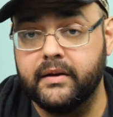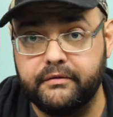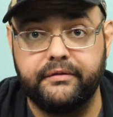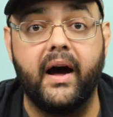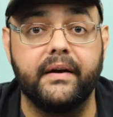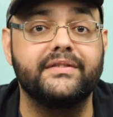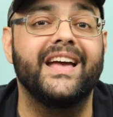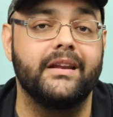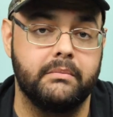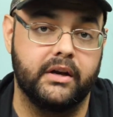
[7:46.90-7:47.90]

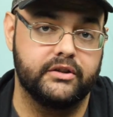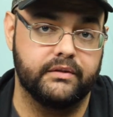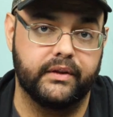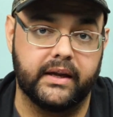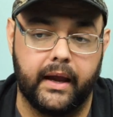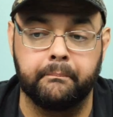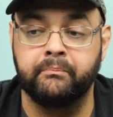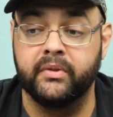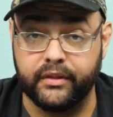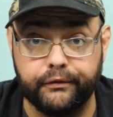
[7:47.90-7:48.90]
5-10 minutes of the game,
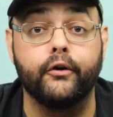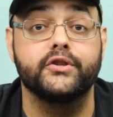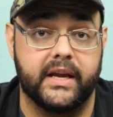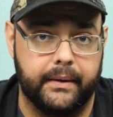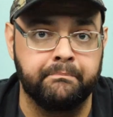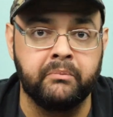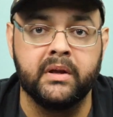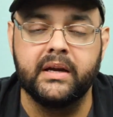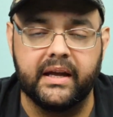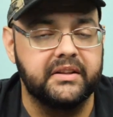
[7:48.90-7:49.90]
the first game.
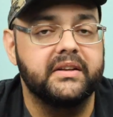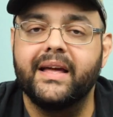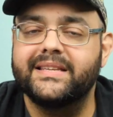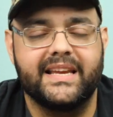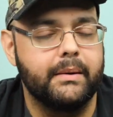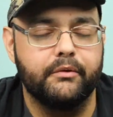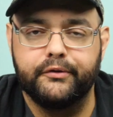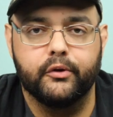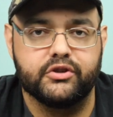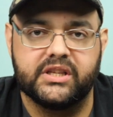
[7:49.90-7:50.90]
And the next game will
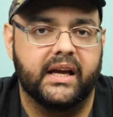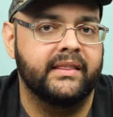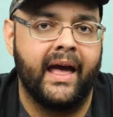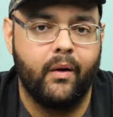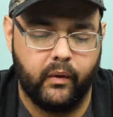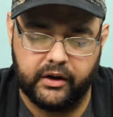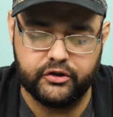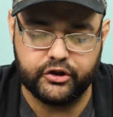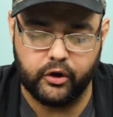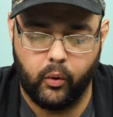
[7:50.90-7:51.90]
feel just like that one,
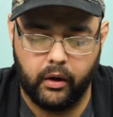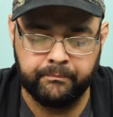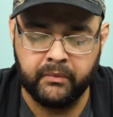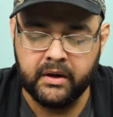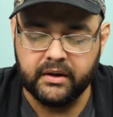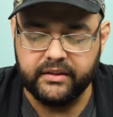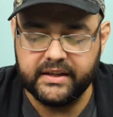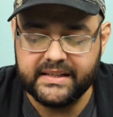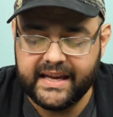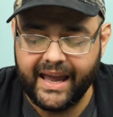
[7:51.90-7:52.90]
and so on.
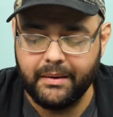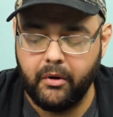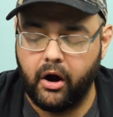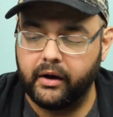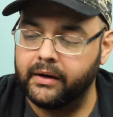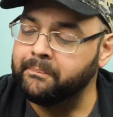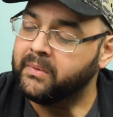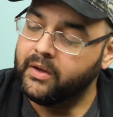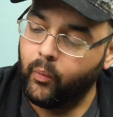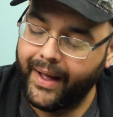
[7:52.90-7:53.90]
The game arc.
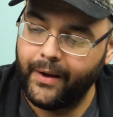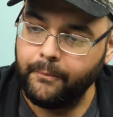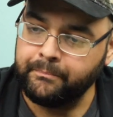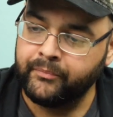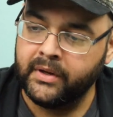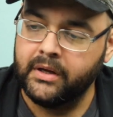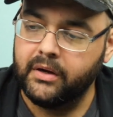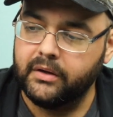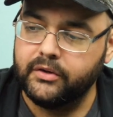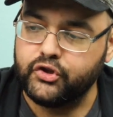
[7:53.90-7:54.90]
Well,
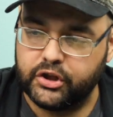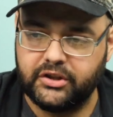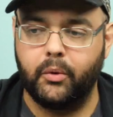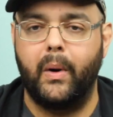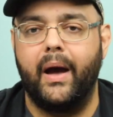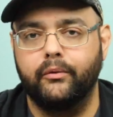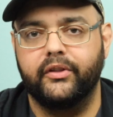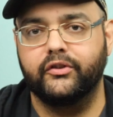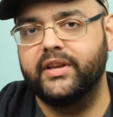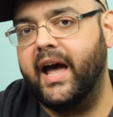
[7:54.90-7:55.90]
just around
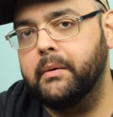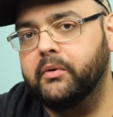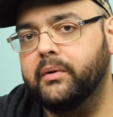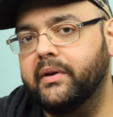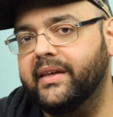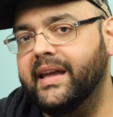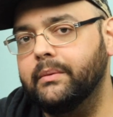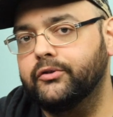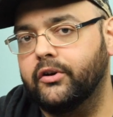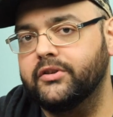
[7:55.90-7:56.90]
the time where the
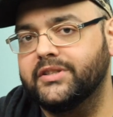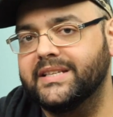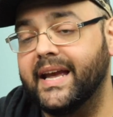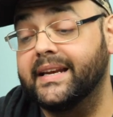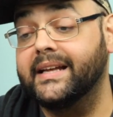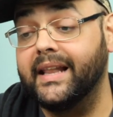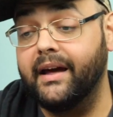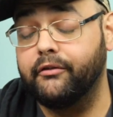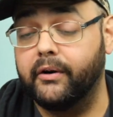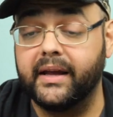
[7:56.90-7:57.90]
game starts to get
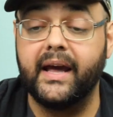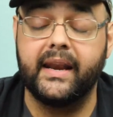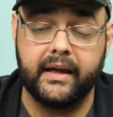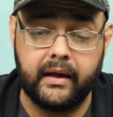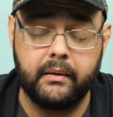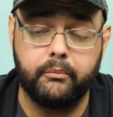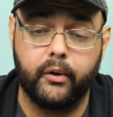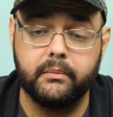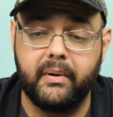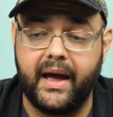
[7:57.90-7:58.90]
clever, and again, I
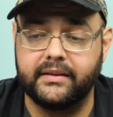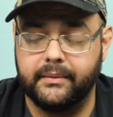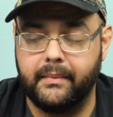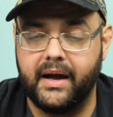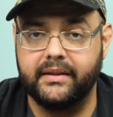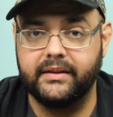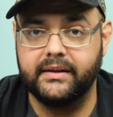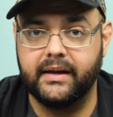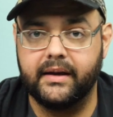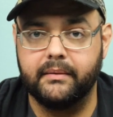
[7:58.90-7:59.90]
bring back to mind
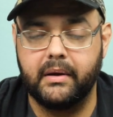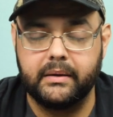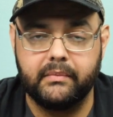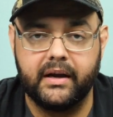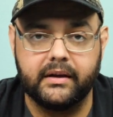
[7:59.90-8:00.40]
the my